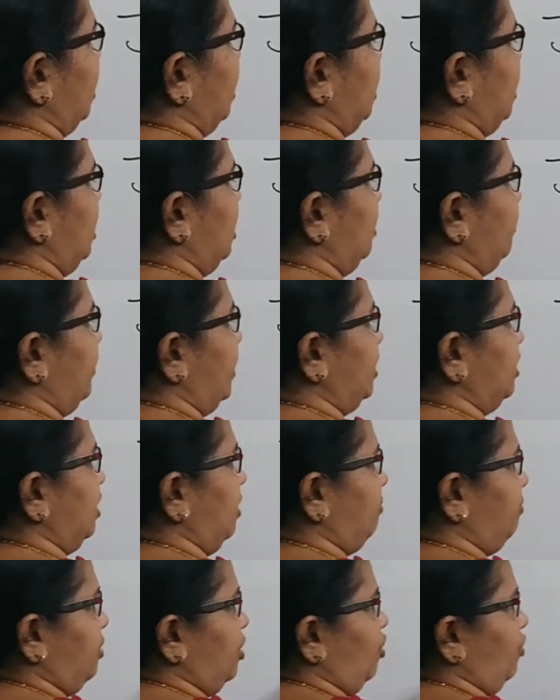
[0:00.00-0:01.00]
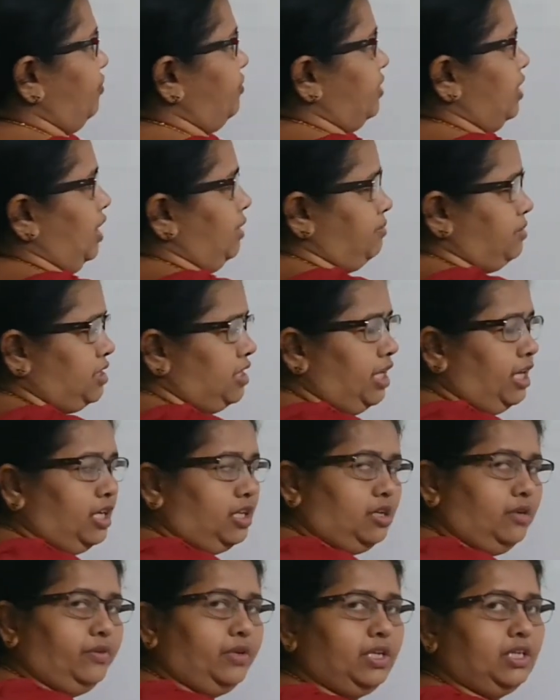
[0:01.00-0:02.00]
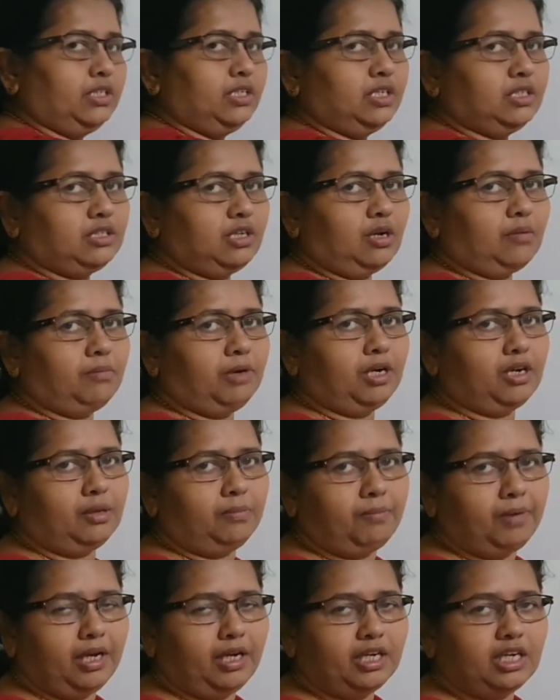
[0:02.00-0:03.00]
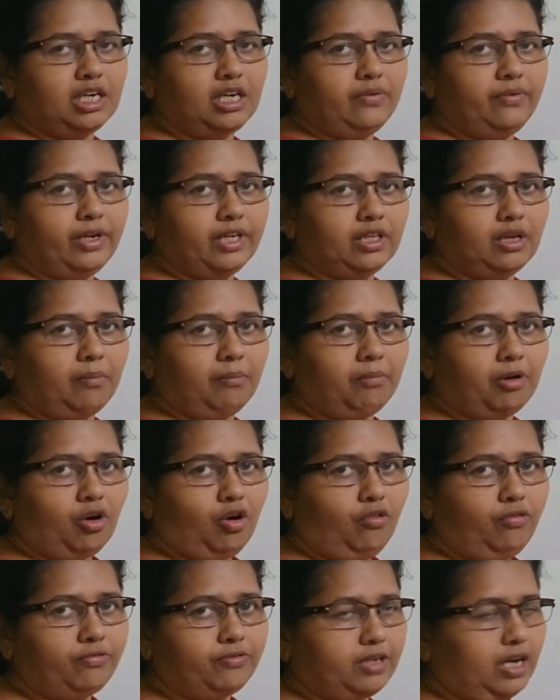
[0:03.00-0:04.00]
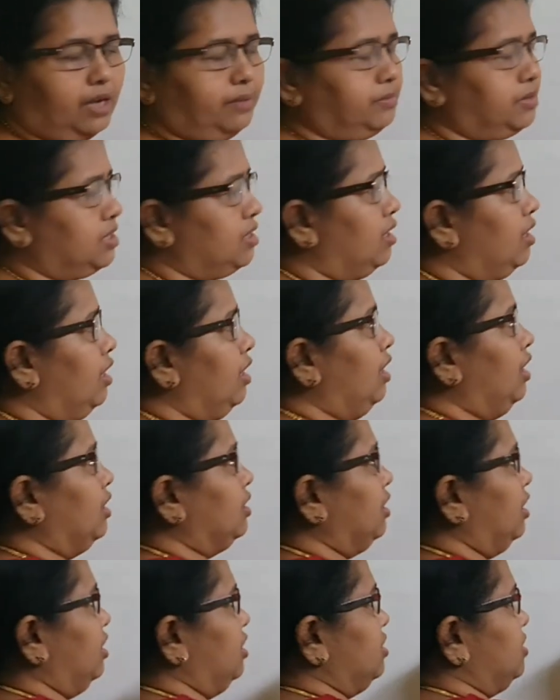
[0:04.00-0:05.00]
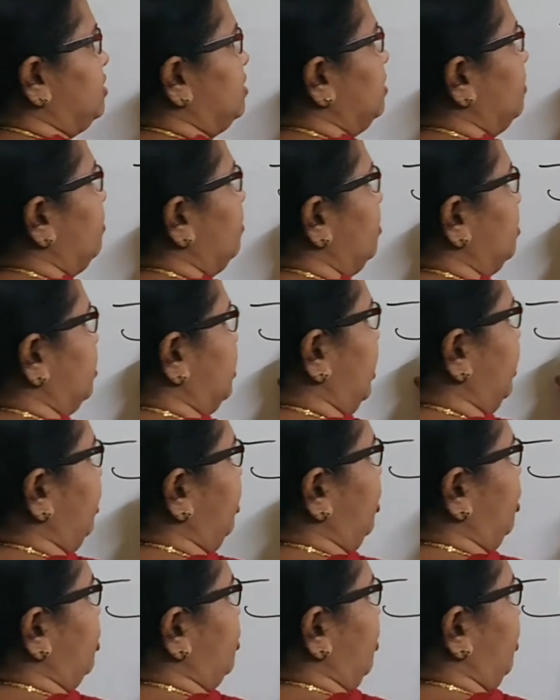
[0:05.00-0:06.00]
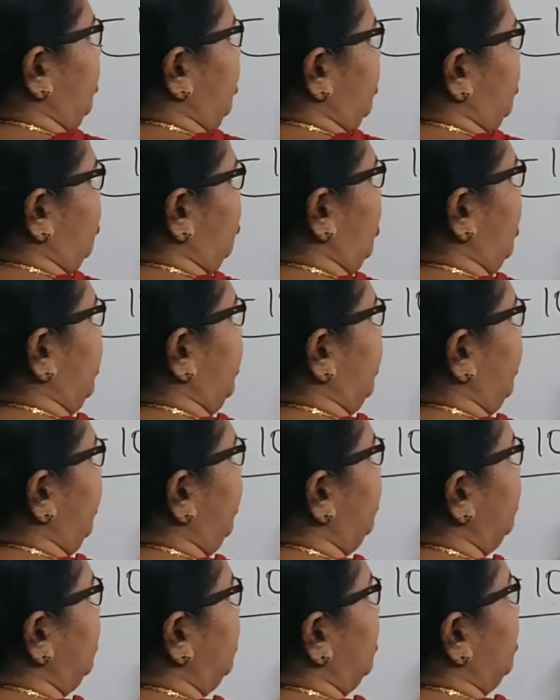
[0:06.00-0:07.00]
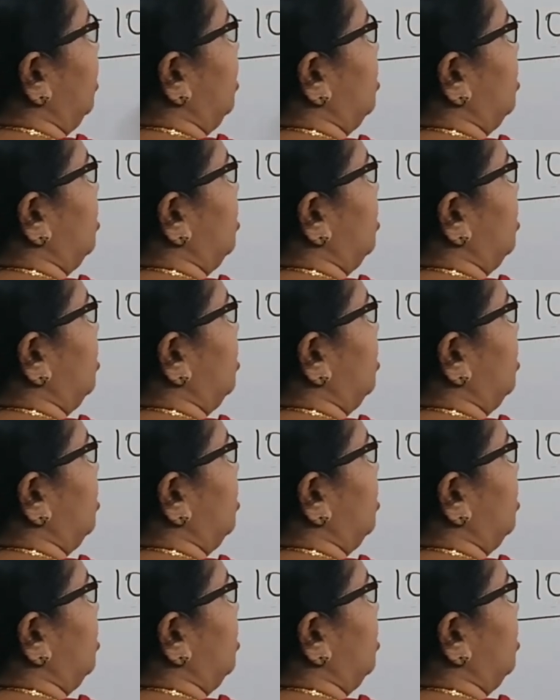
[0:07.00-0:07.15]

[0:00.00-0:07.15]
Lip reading: Even number of times. Negative integers are multiplying even number of times. That is 10 into 20, 200.